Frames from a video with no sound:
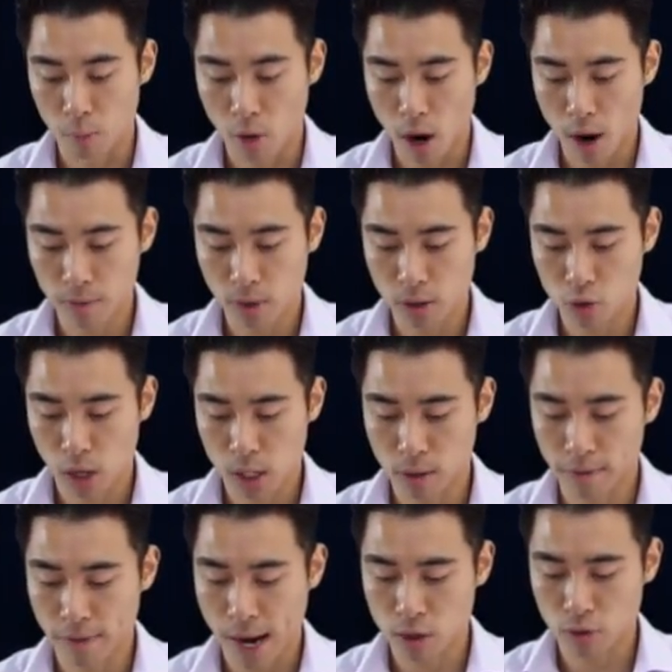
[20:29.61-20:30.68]
rather than trying
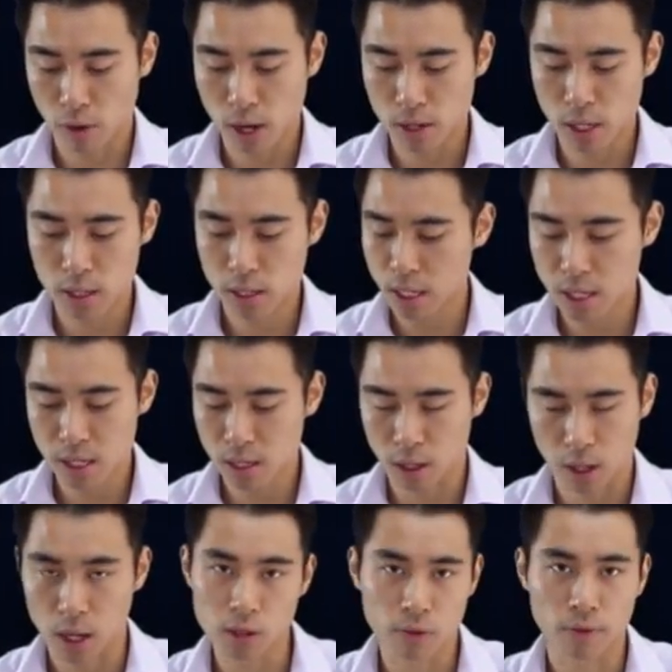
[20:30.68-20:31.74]
to factorise this
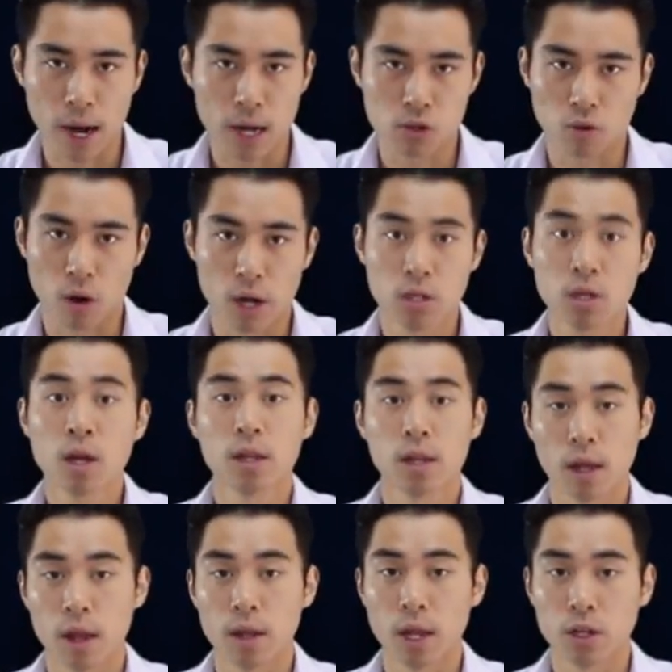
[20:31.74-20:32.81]
isn't going to factorise,
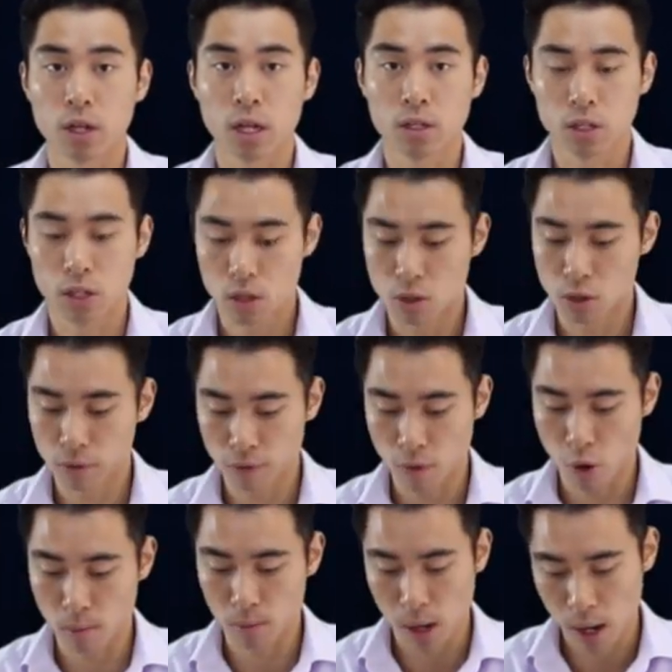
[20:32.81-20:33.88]
then you're going to use your
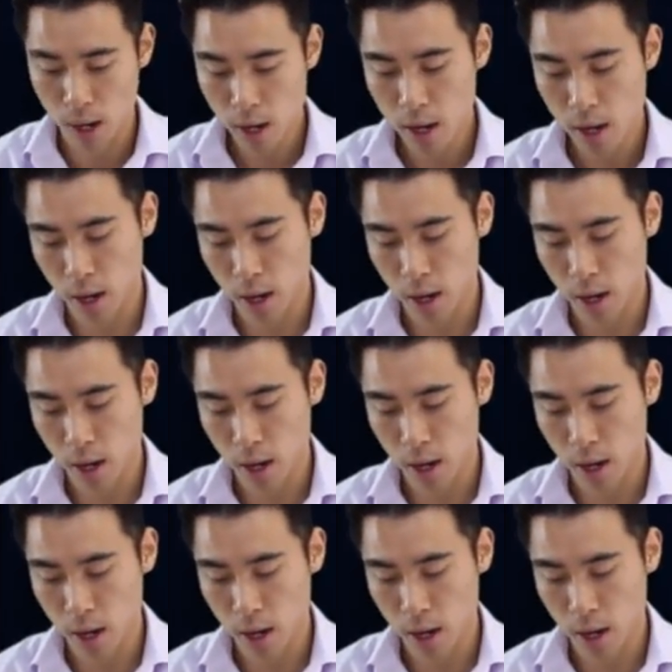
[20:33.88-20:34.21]
formula.